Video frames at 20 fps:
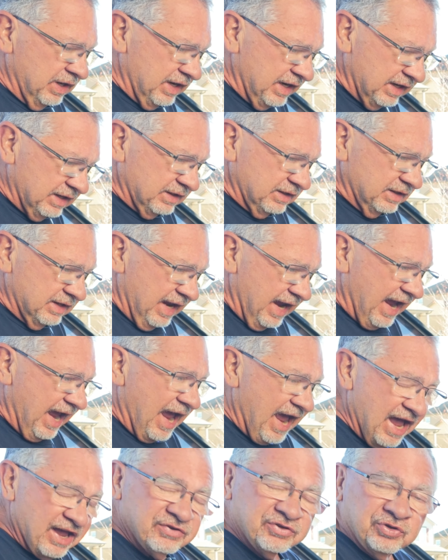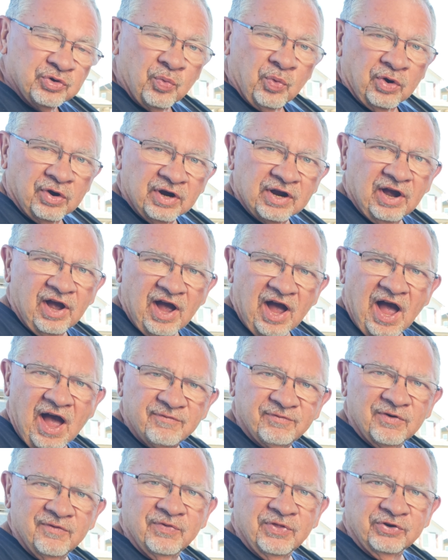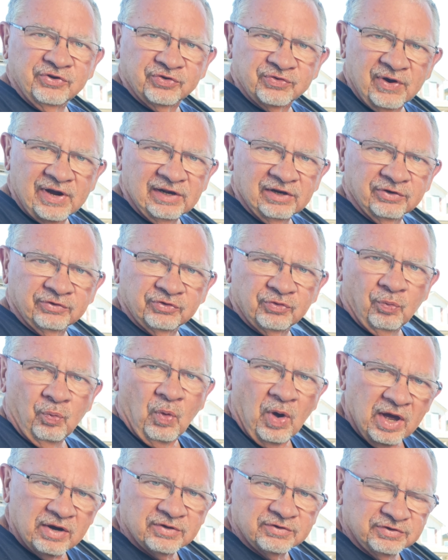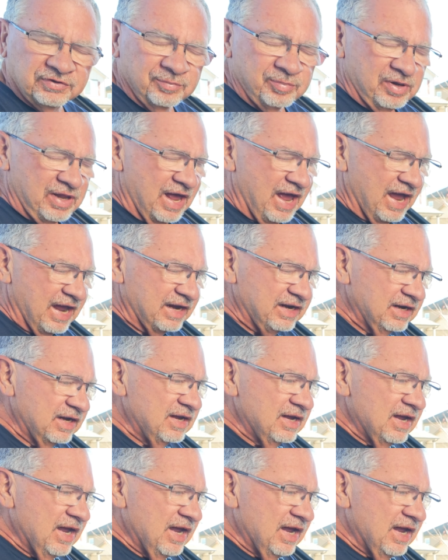It has to work off of the trailer's water supply,